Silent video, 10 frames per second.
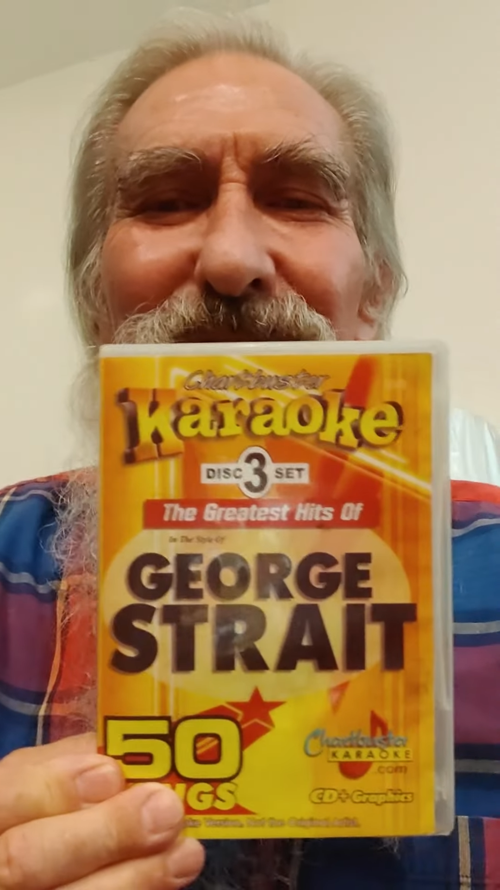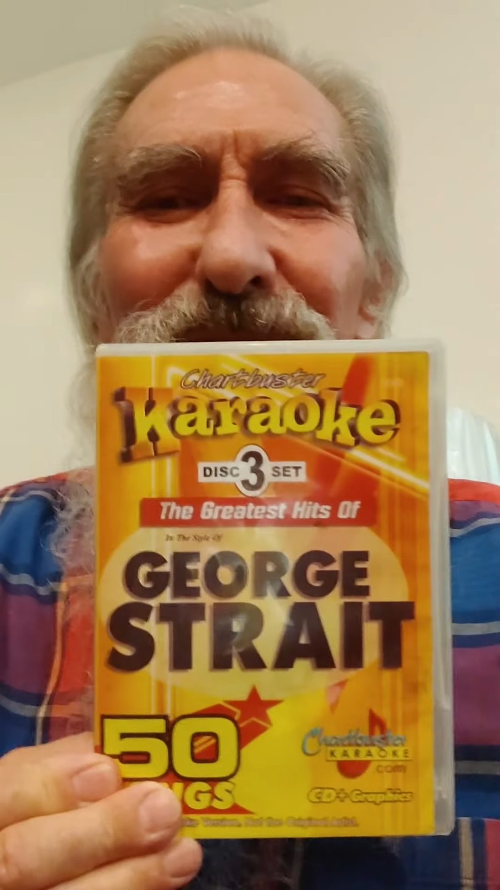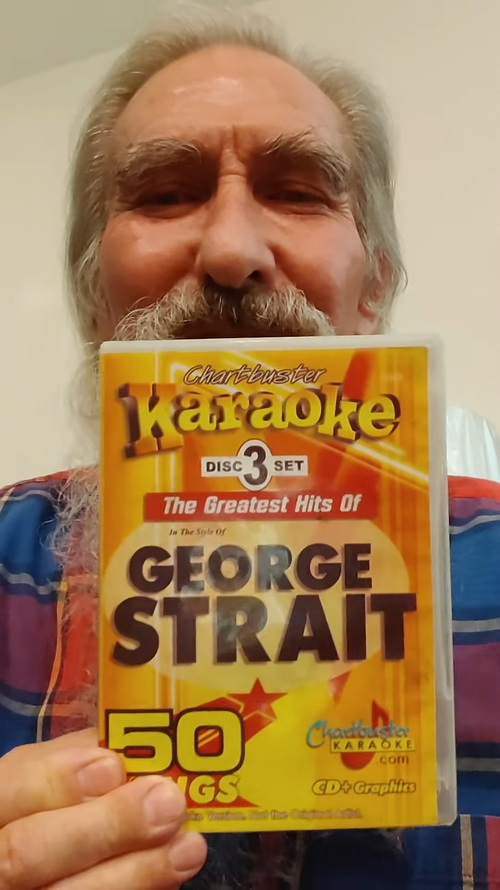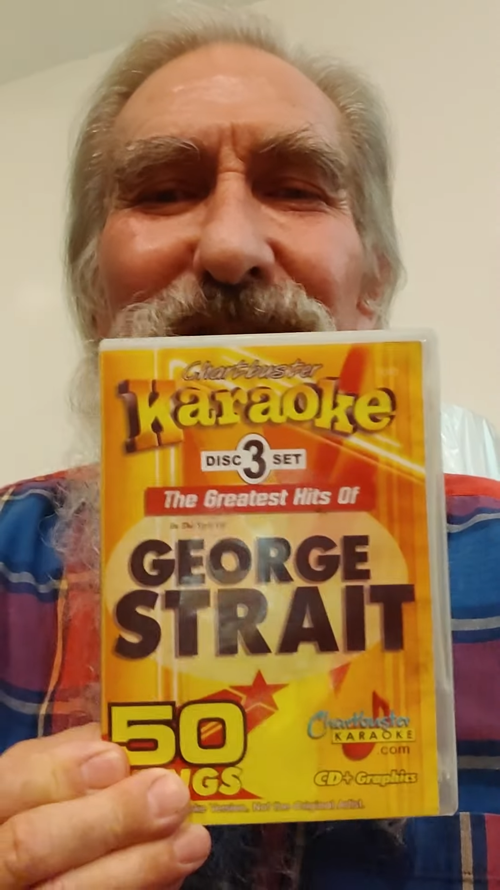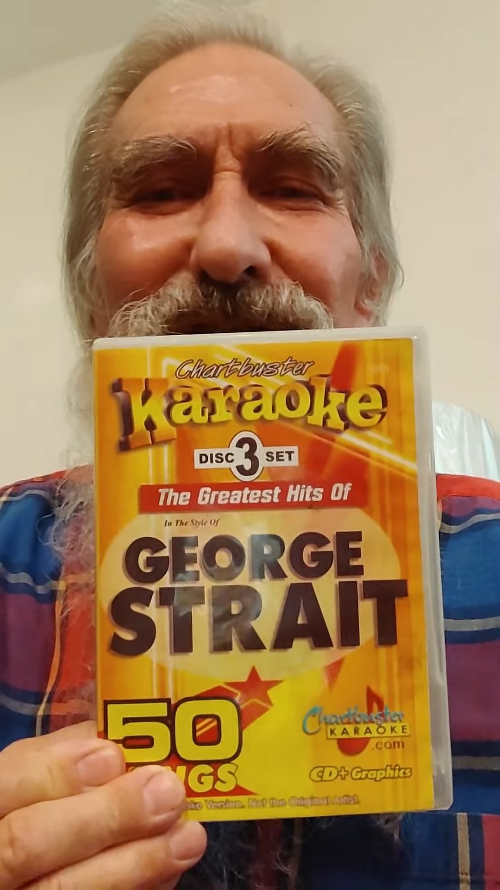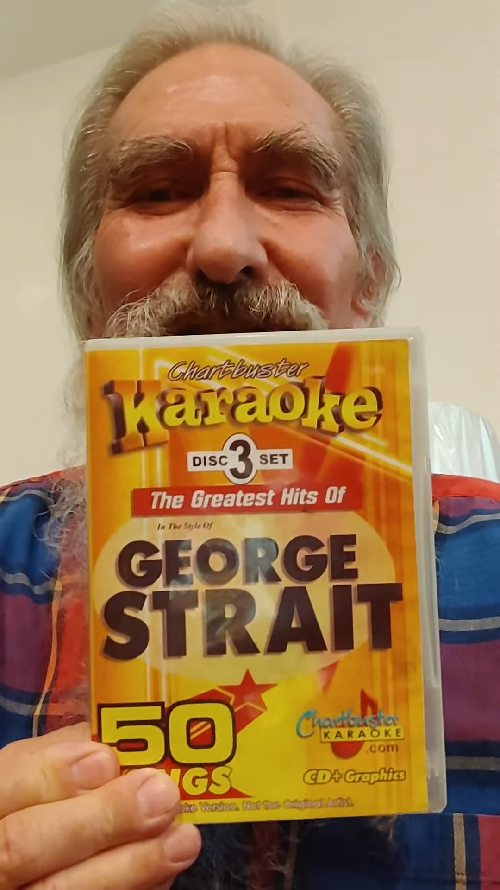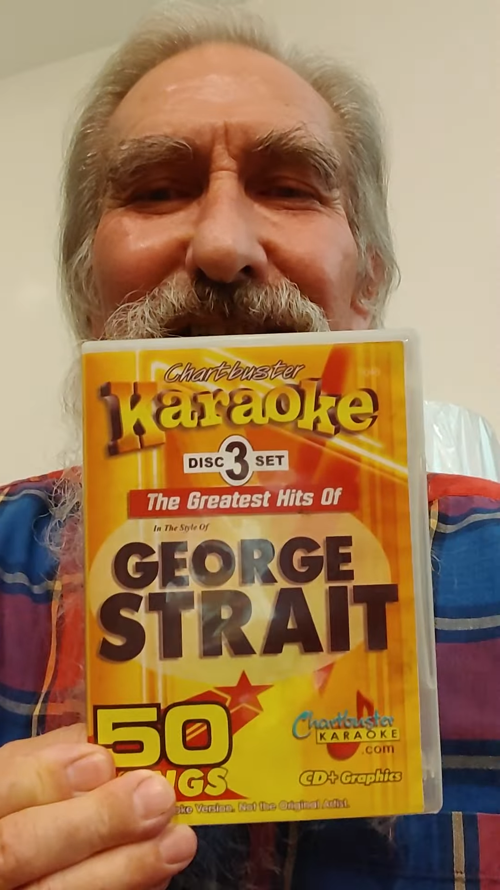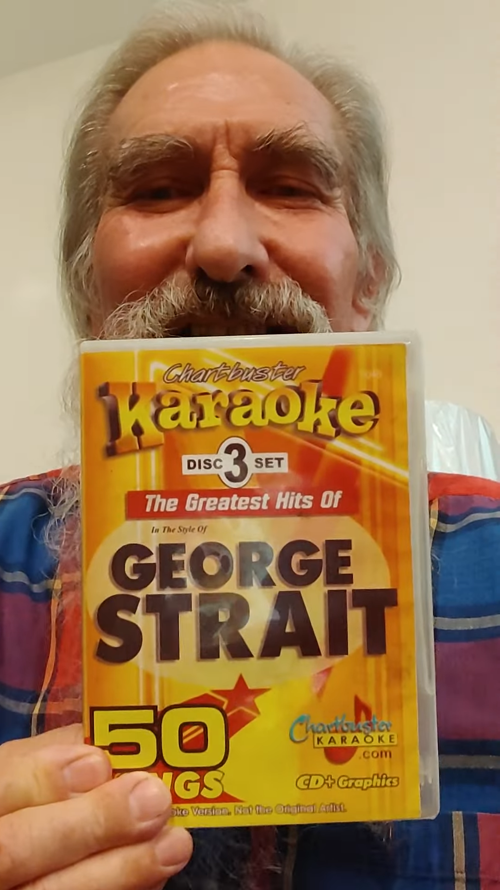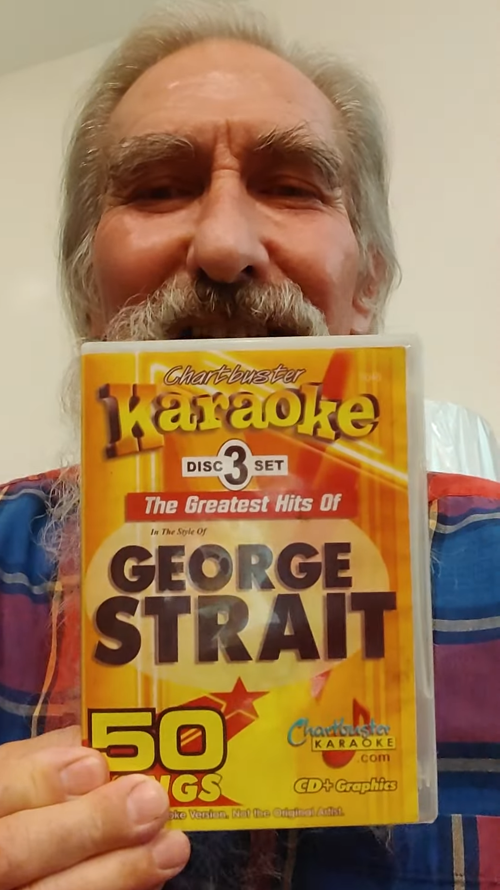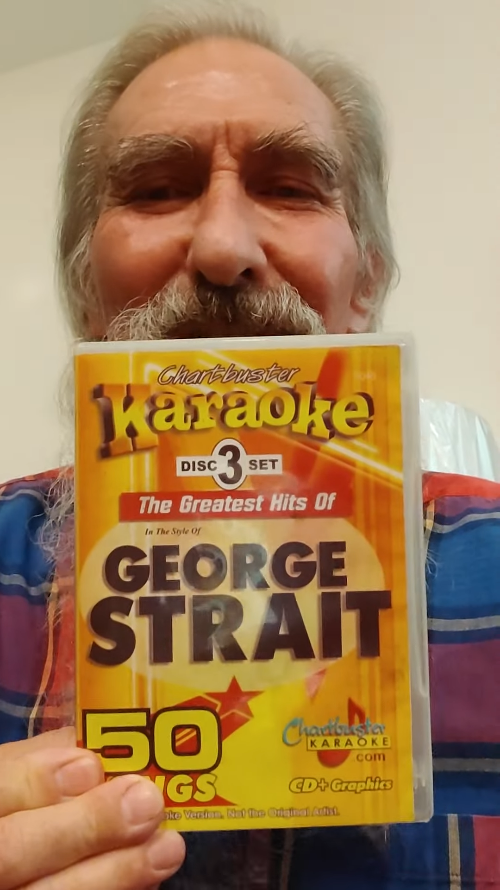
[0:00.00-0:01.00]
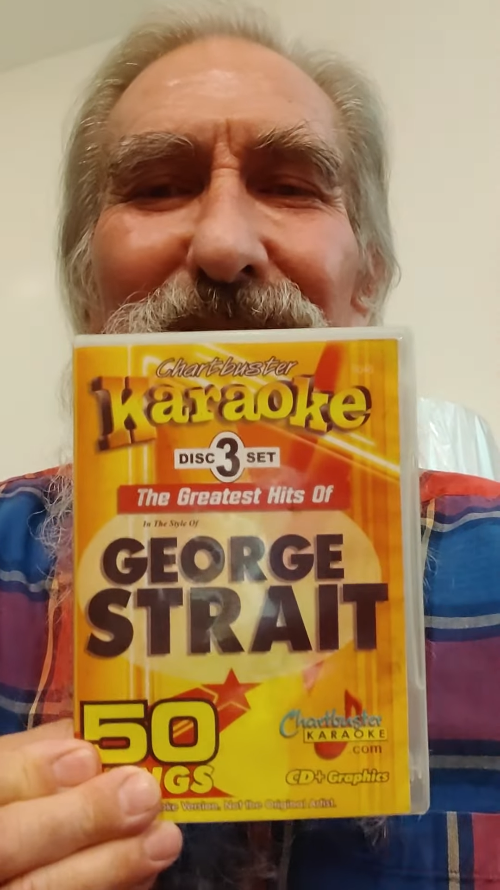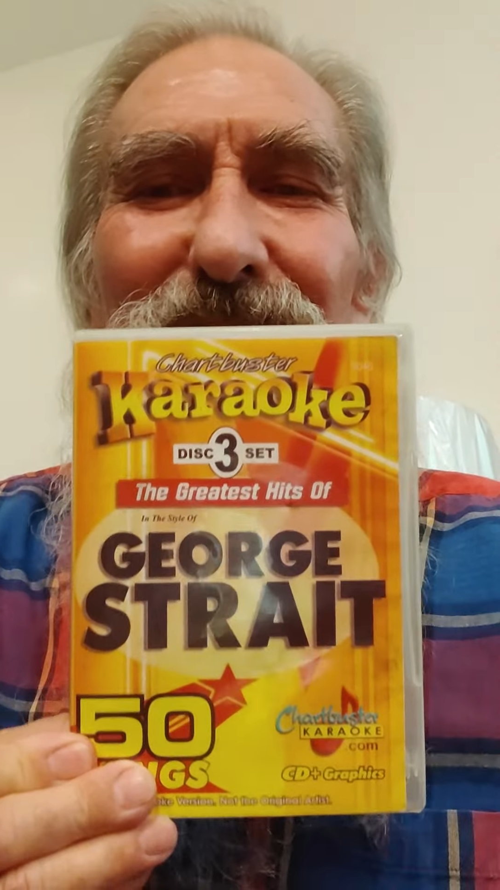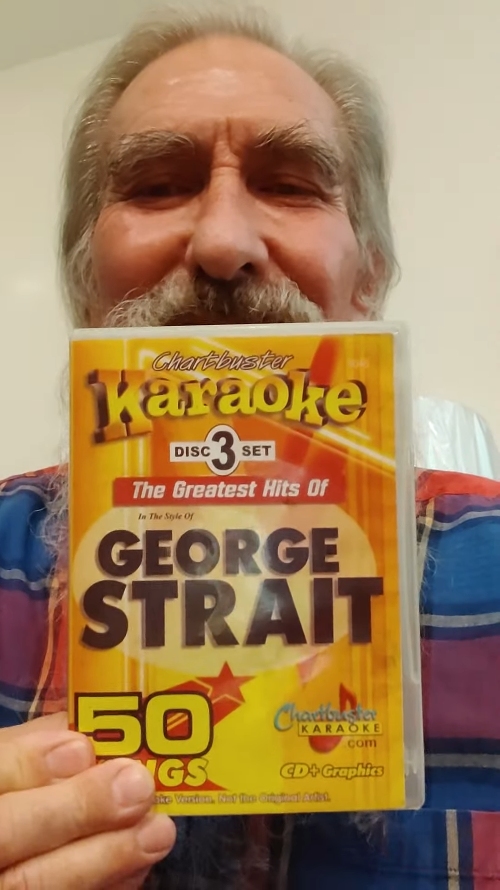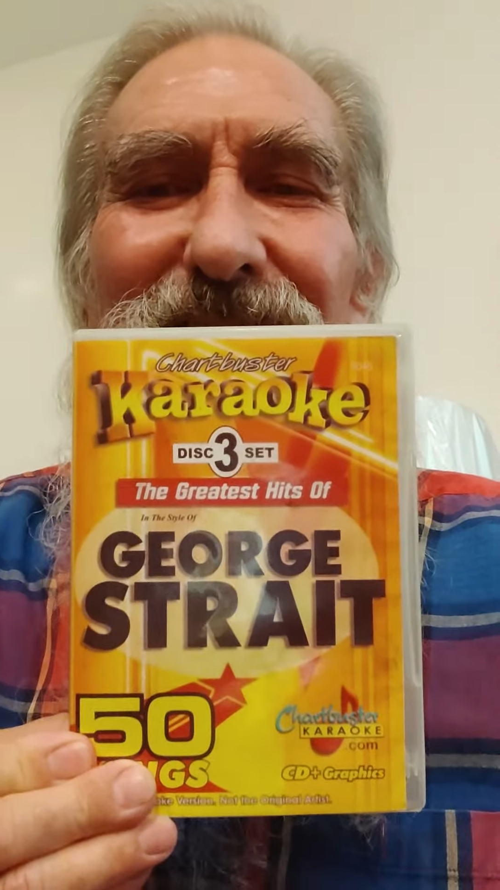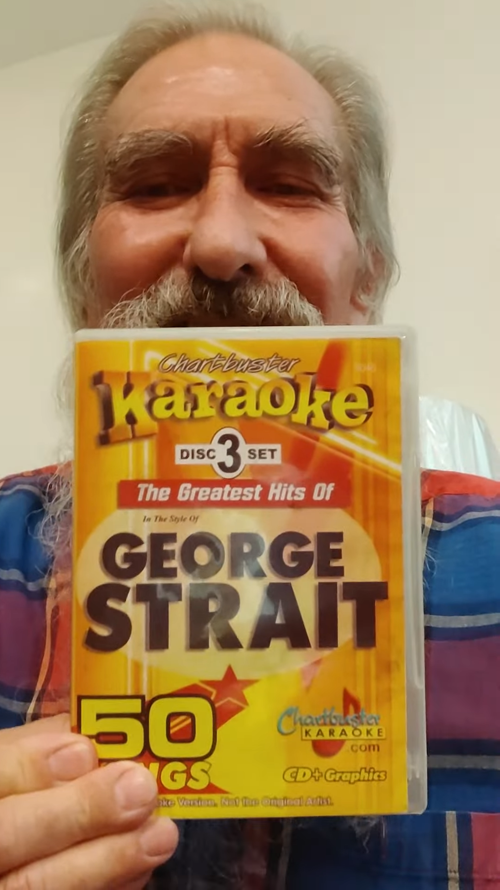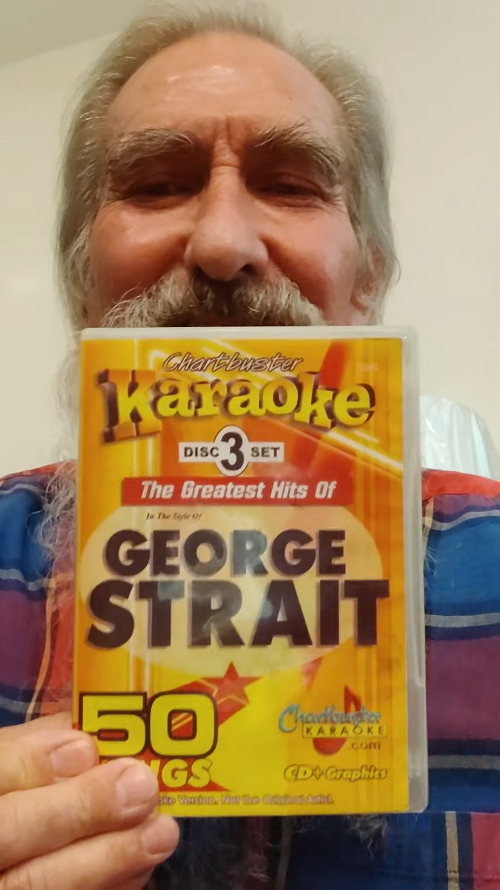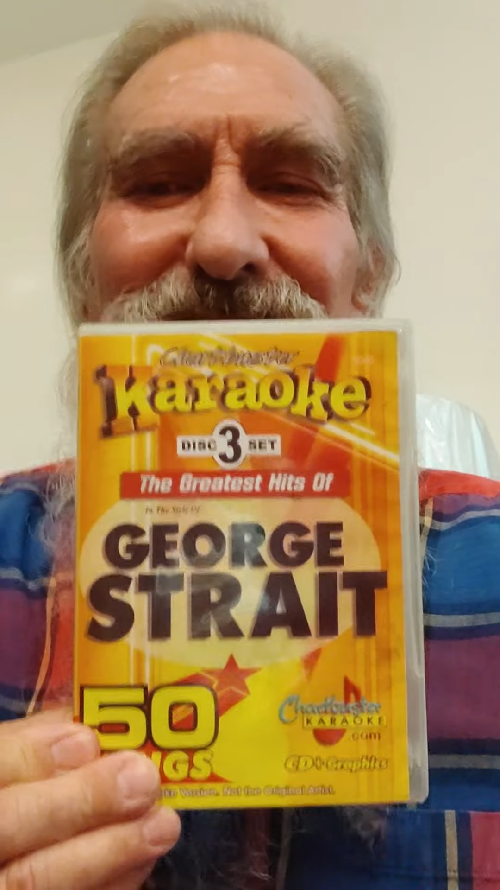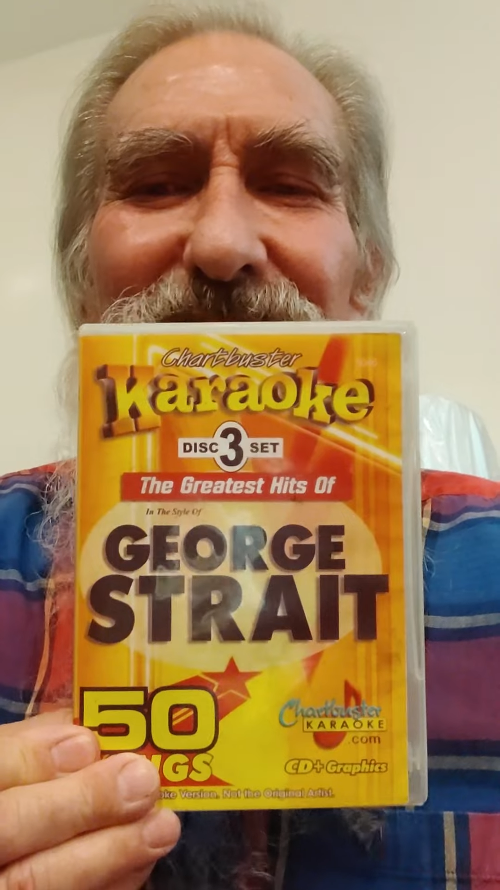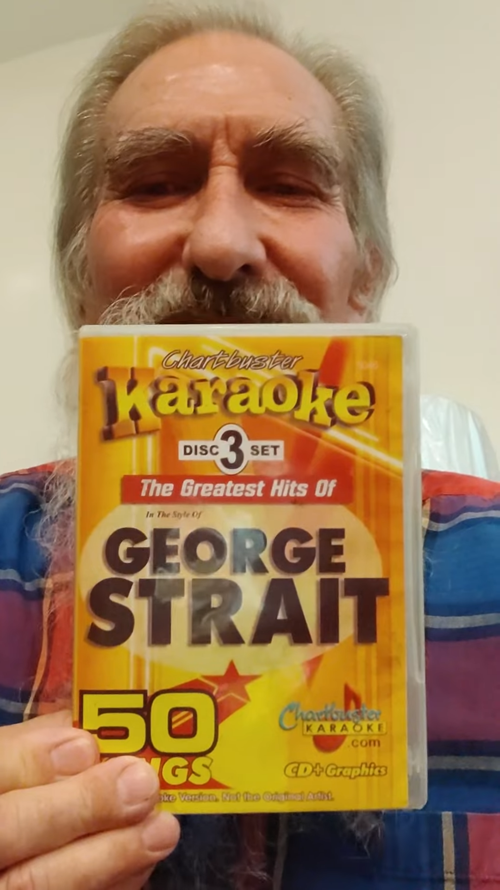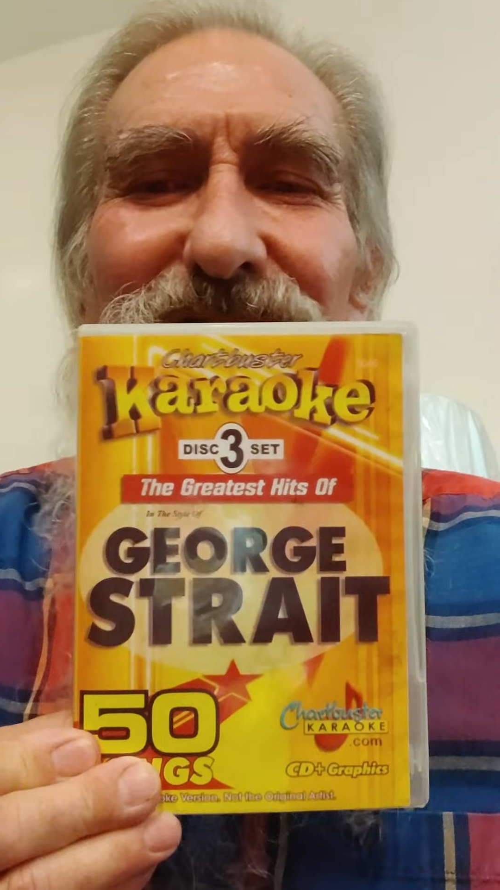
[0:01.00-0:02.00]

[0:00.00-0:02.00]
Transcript: George Strait Karaoke Collection